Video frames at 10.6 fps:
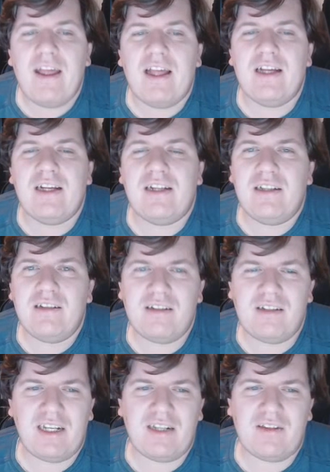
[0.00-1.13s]
This is
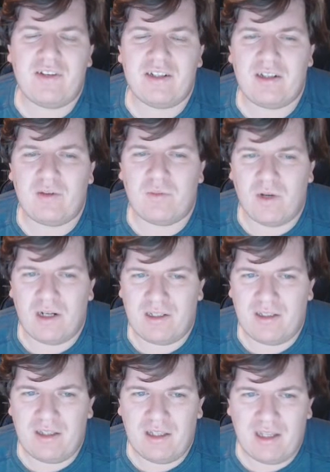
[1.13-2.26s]
an interesting
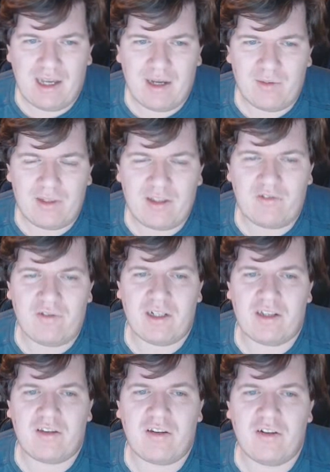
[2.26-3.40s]
one. I went
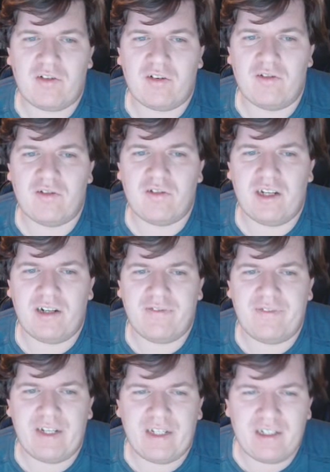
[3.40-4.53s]
with 2 Kunser
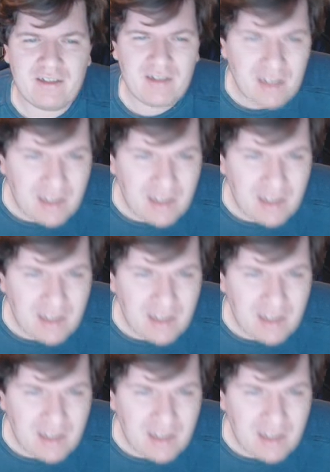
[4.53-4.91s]
things.